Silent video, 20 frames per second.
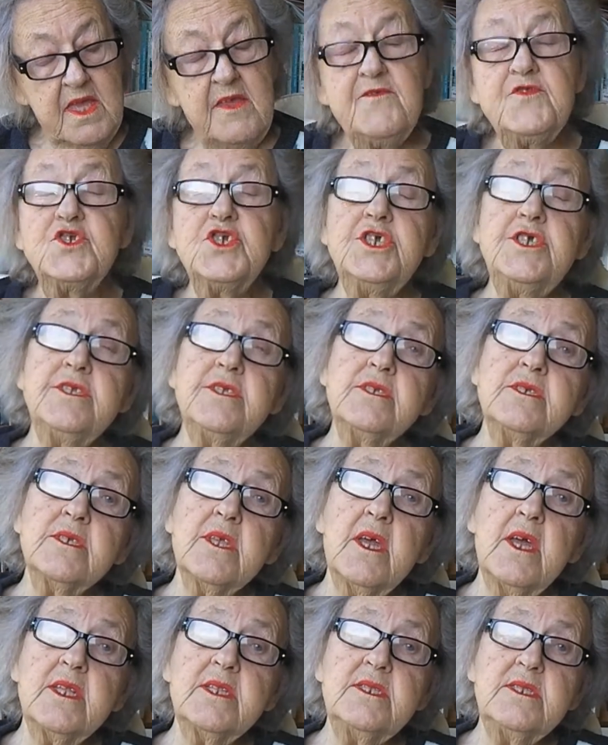If Jesus
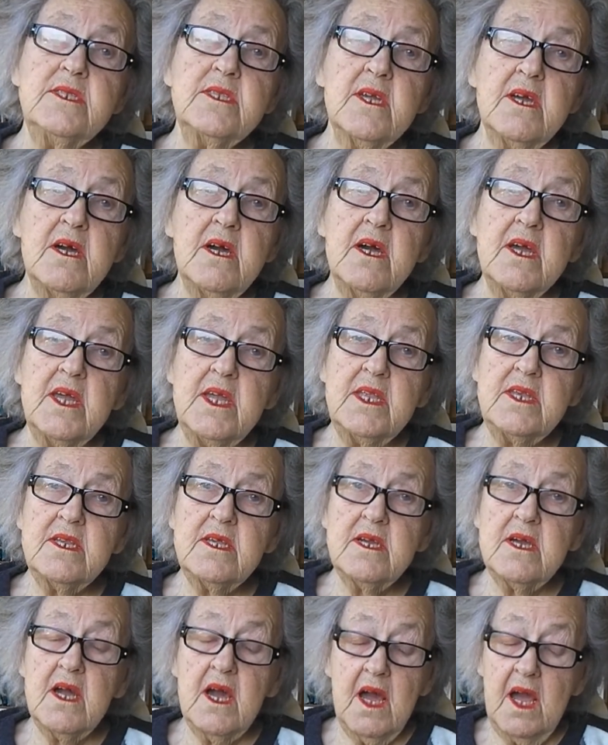hadn't
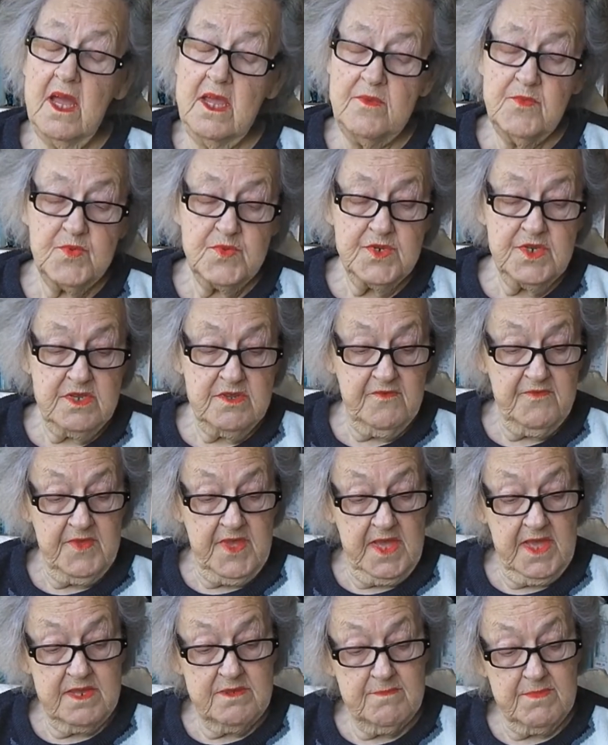died, I wouldn't have
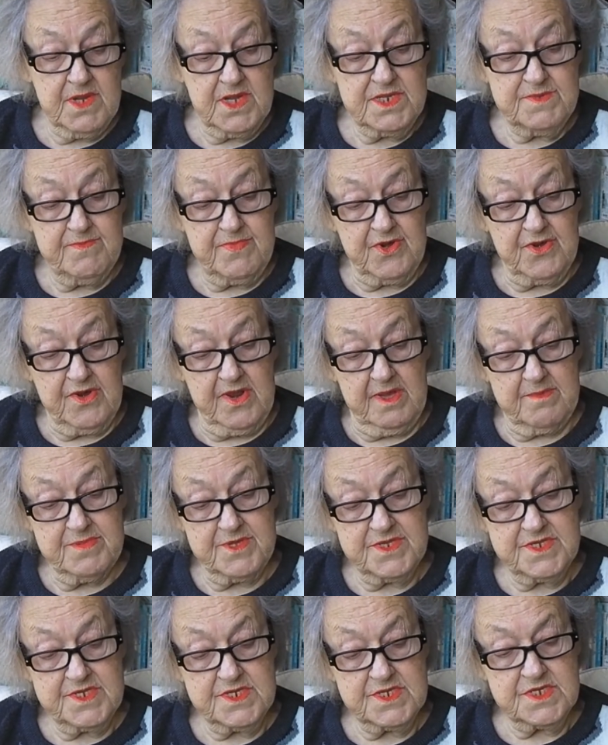had my
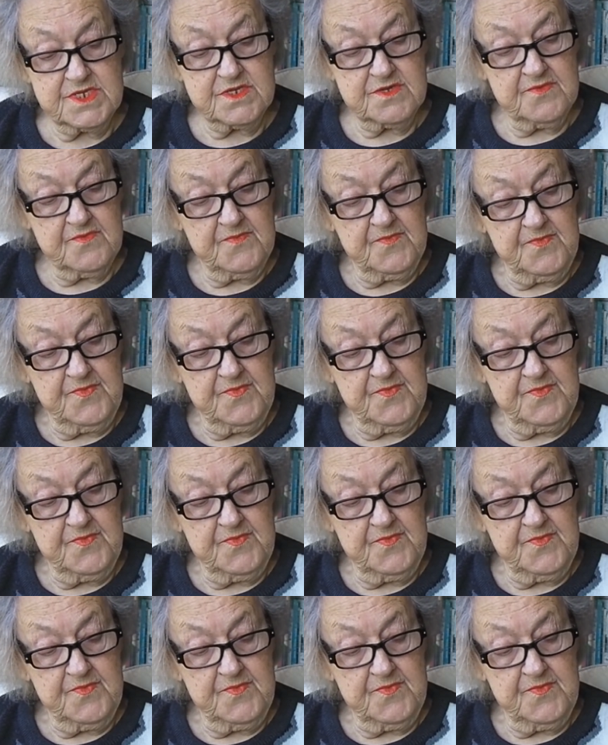Barabbas.